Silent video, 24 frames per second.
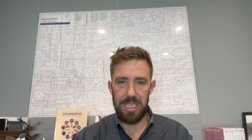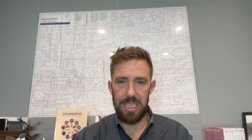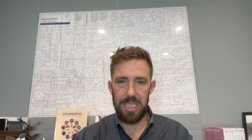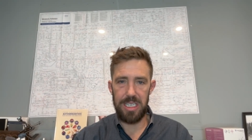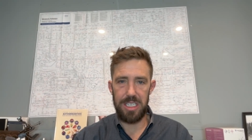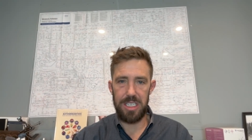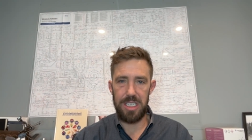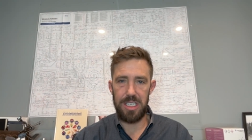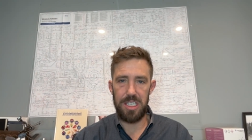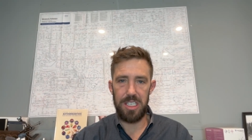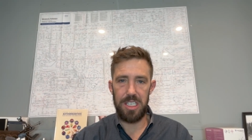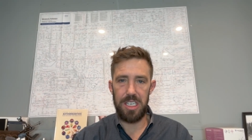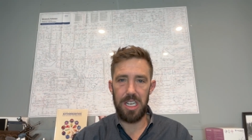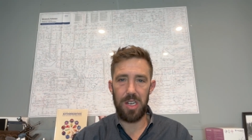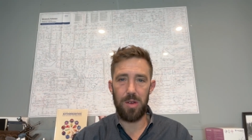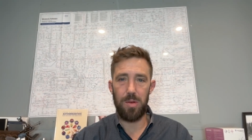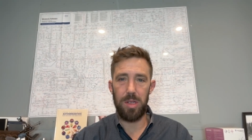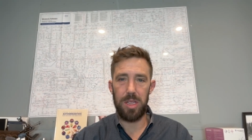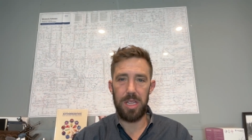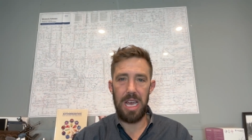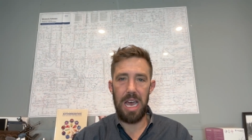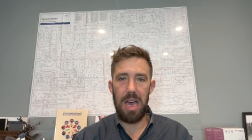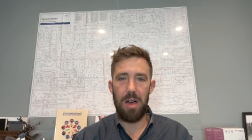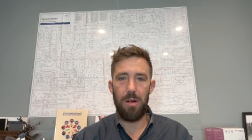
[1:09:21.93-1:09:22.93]
Let's just stick
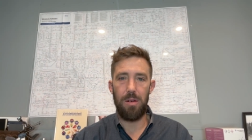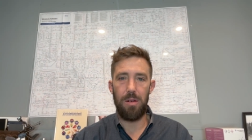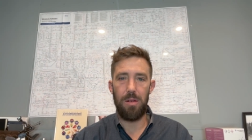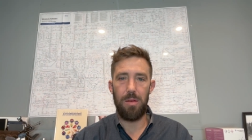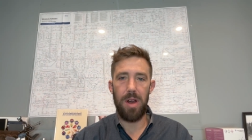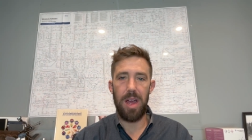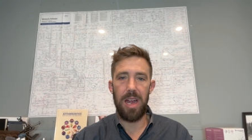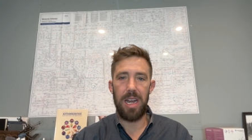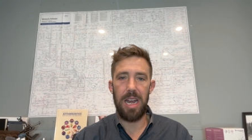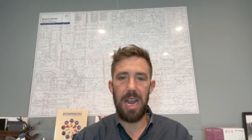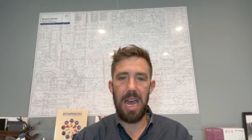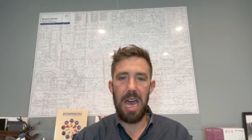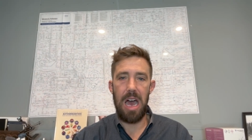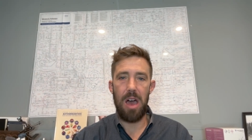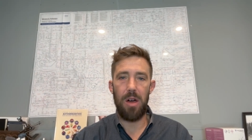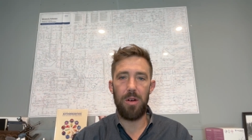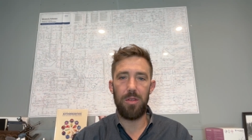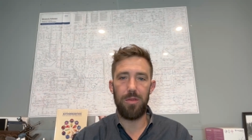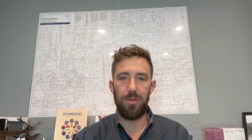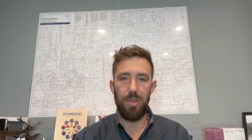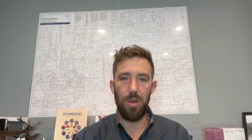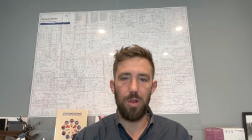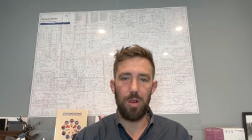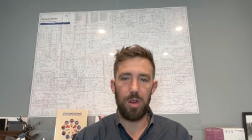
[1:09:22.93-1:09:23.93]
with that one right now
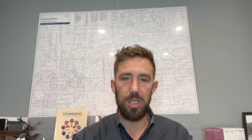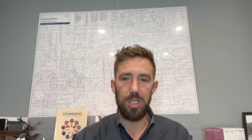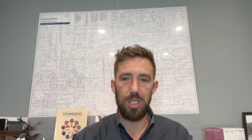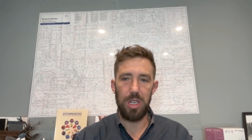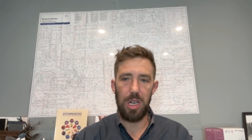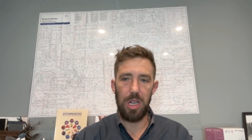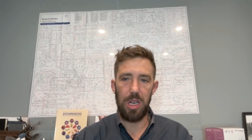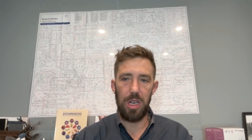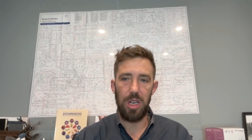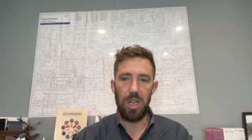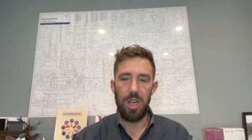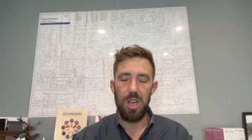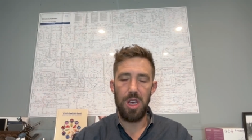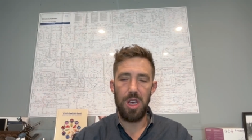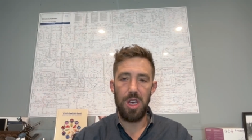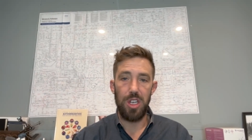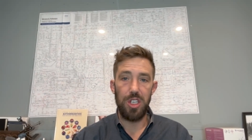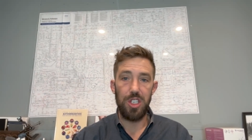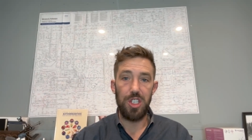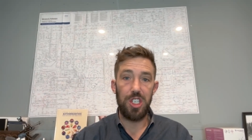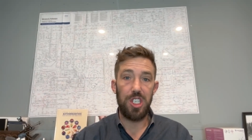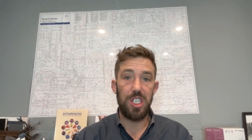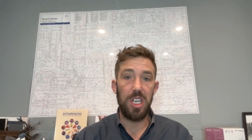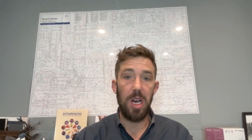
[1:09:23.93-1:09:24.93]
and focus on
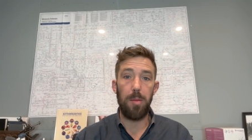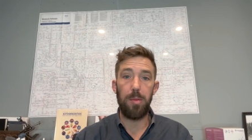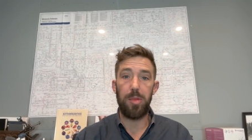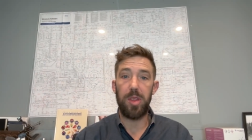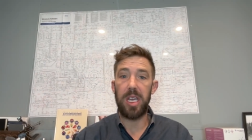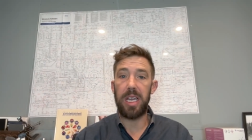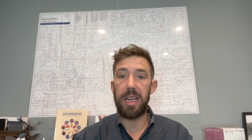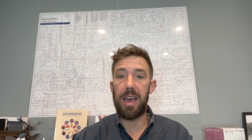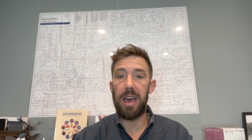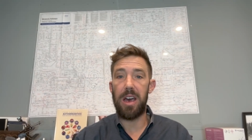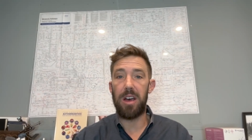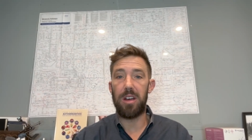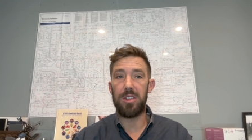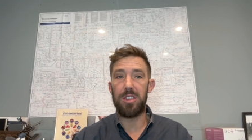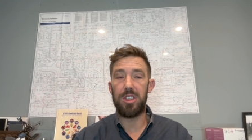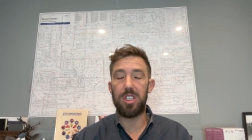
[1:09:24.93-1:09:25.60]
something else.